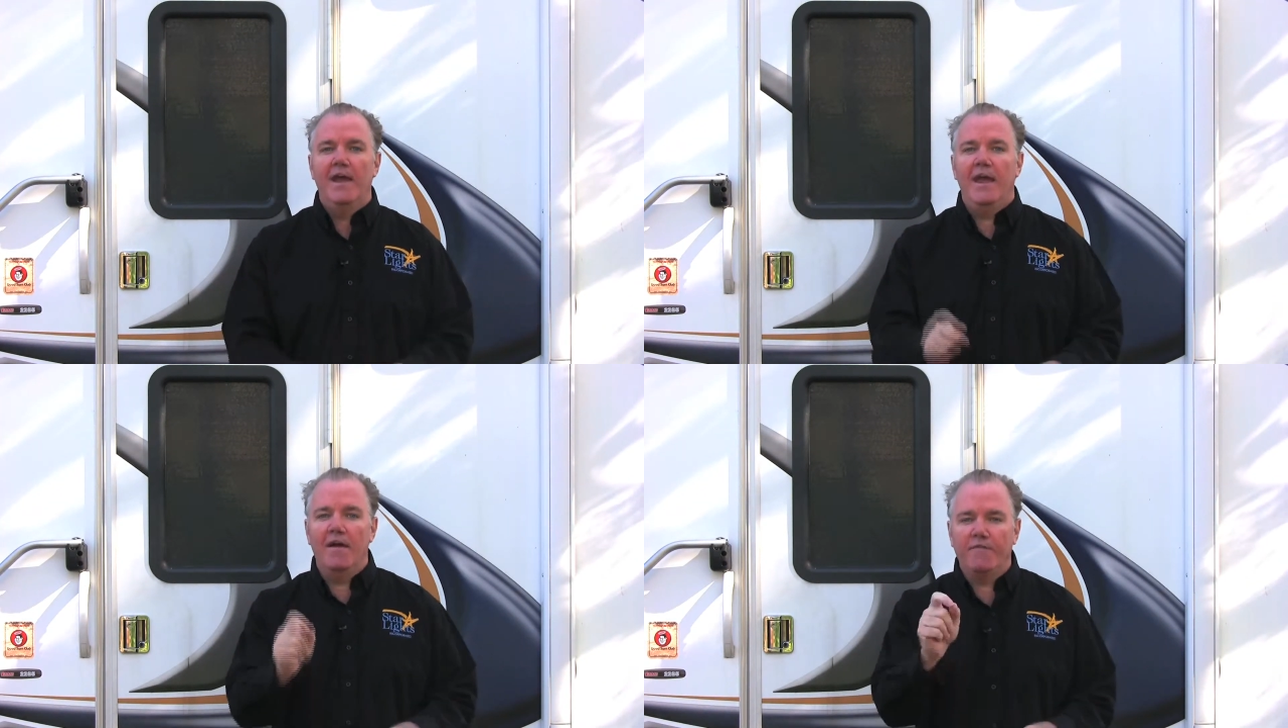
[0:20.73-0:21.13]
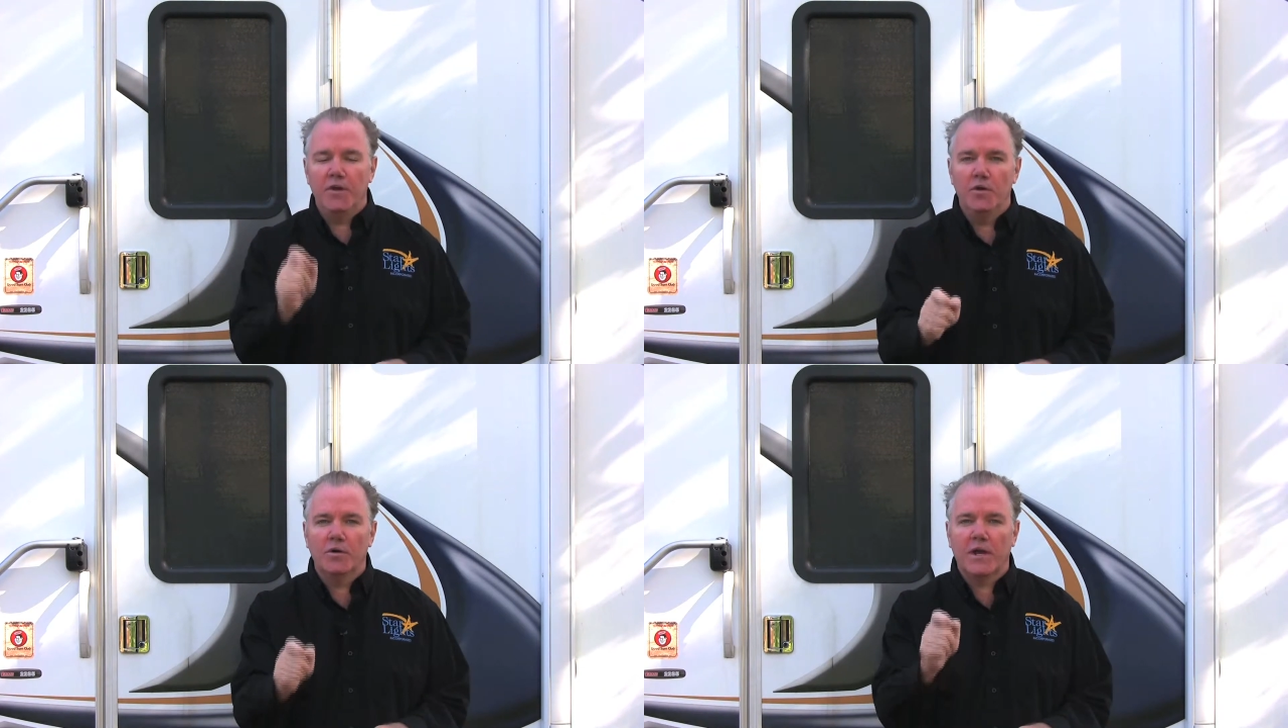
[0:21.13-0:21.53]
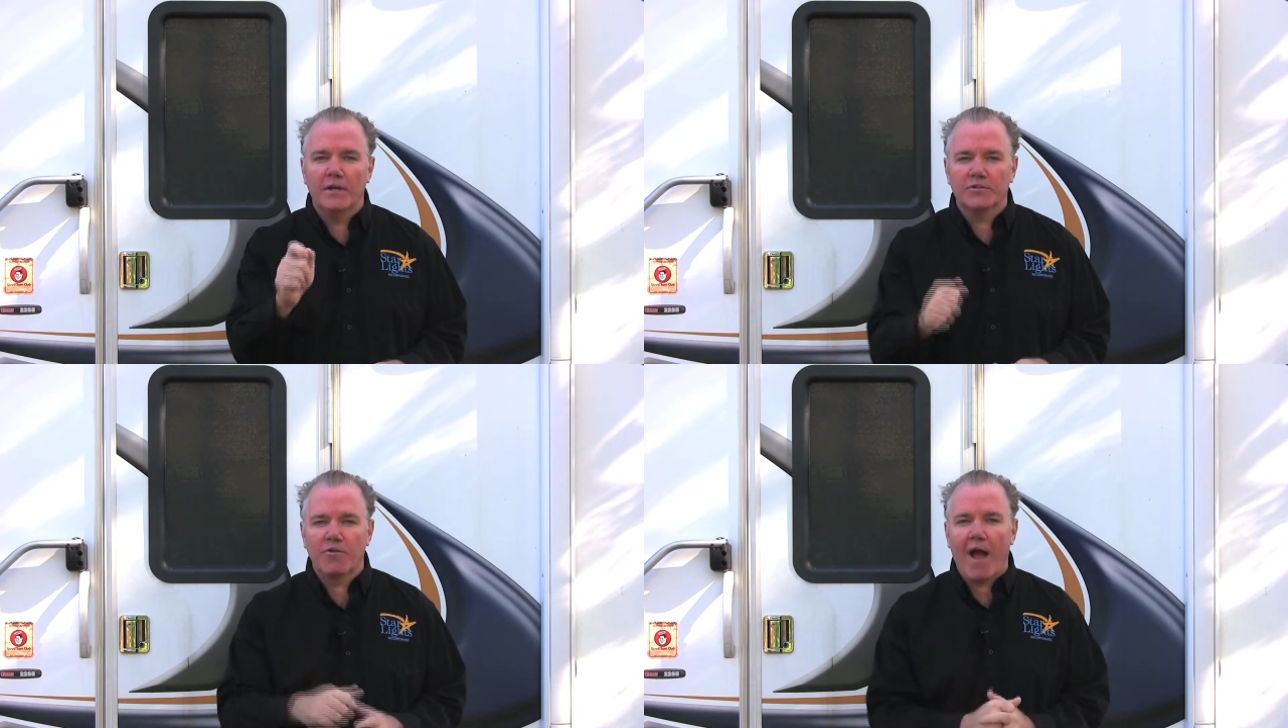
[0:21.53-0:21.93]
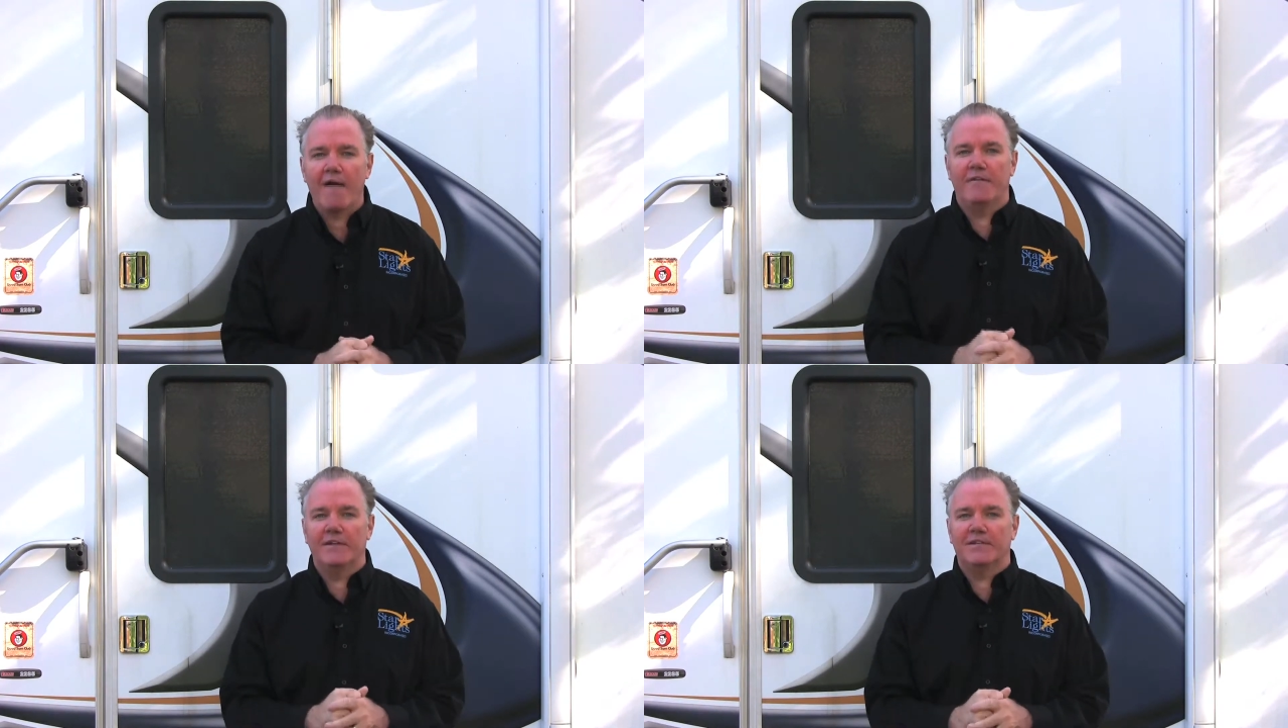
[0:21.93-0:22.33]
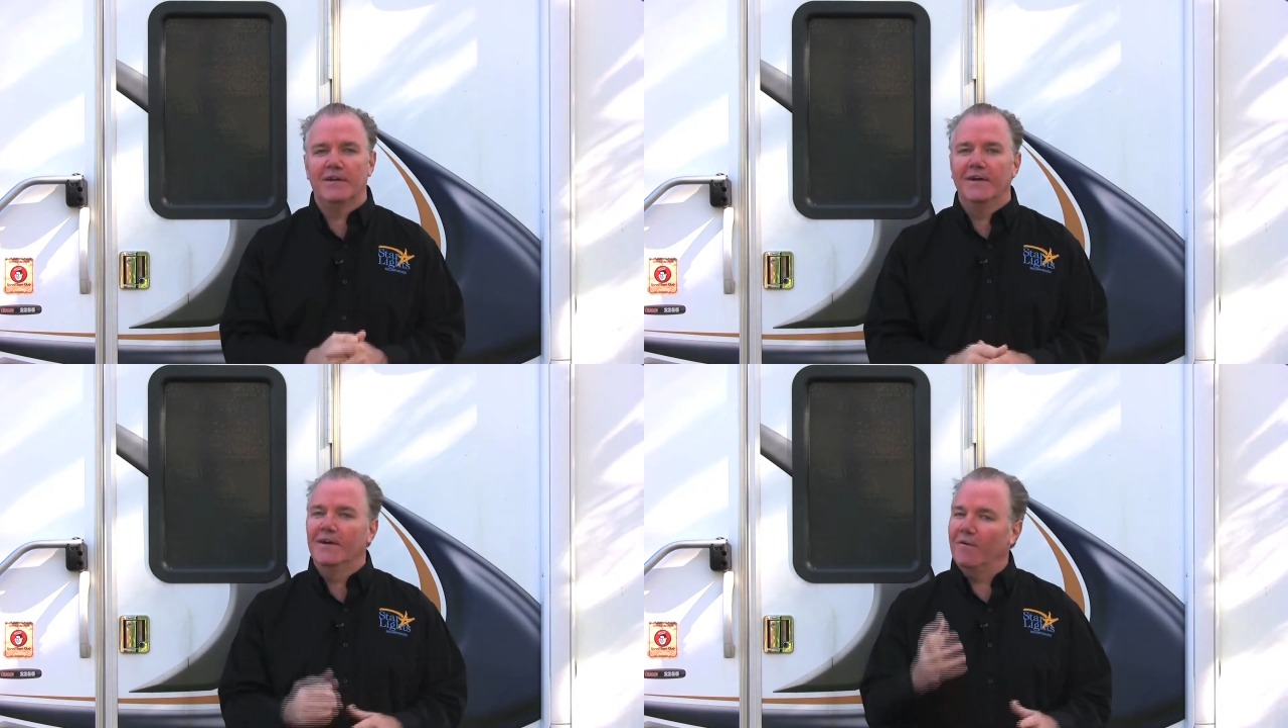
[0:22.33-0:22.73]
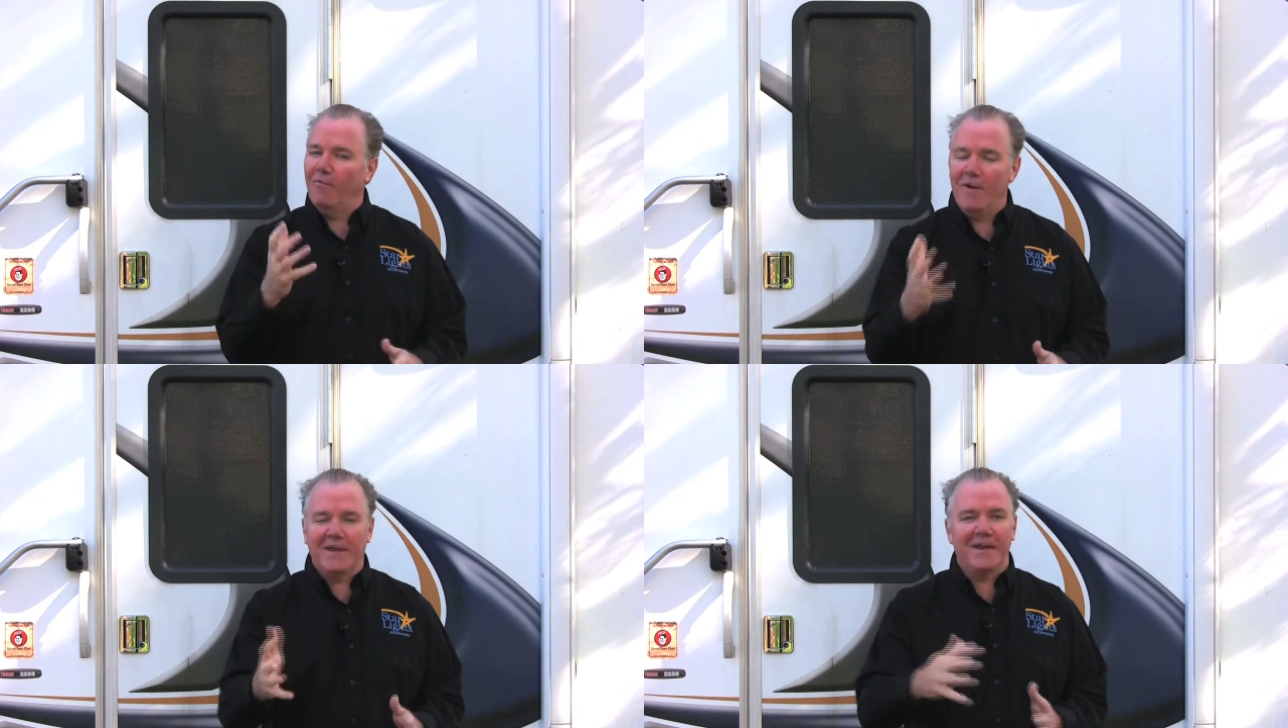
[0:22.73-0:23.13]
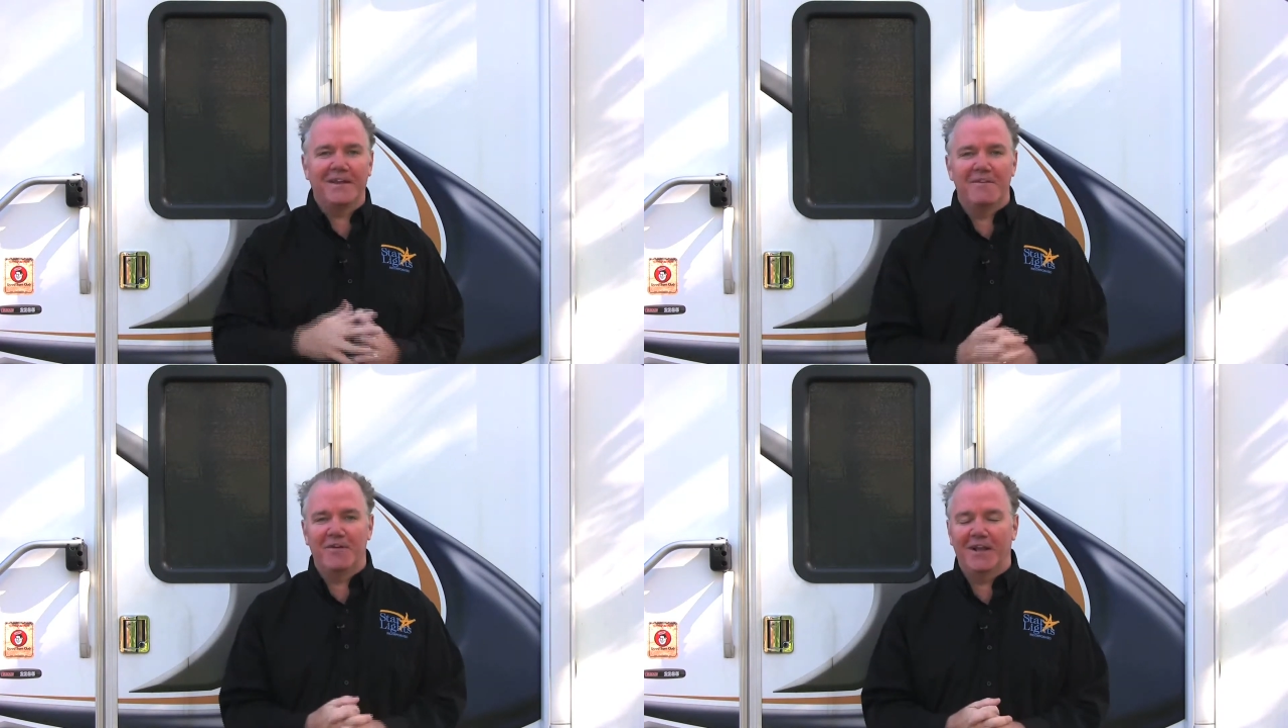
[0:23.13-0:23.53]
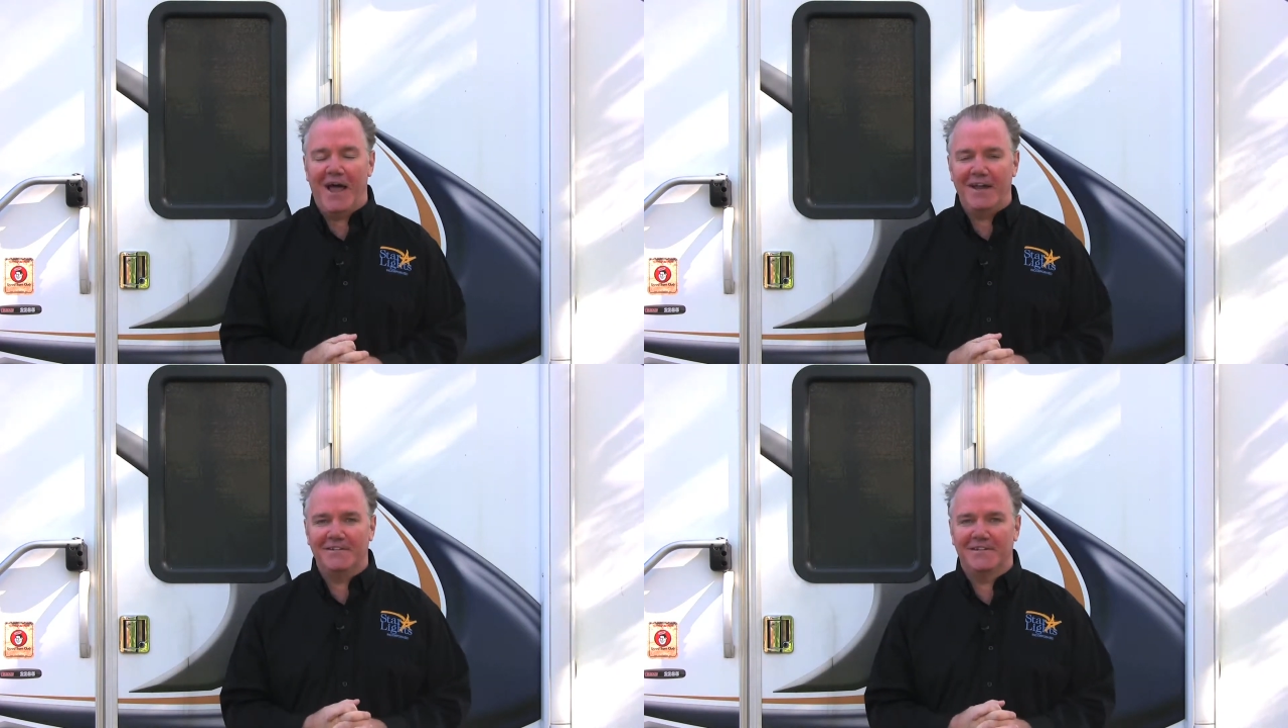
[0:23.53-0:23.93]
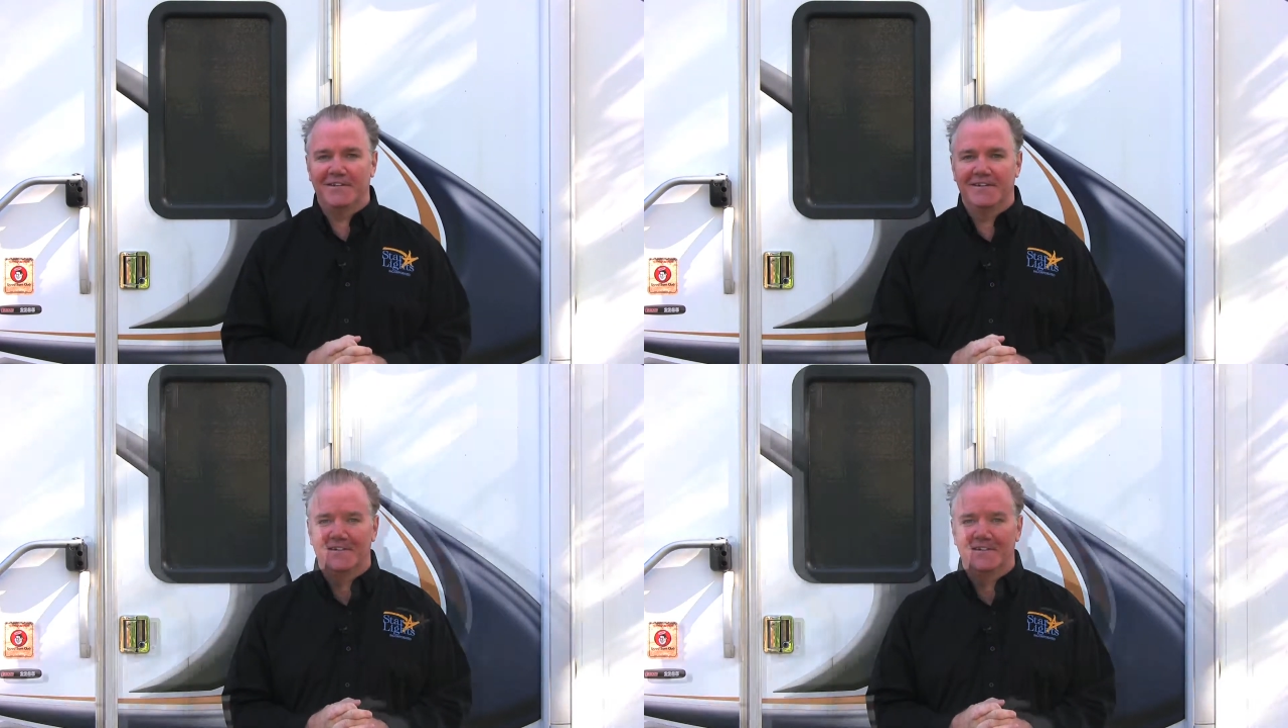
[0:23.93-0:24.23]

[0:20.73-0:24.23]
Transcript: If you can drive it, we can give you light.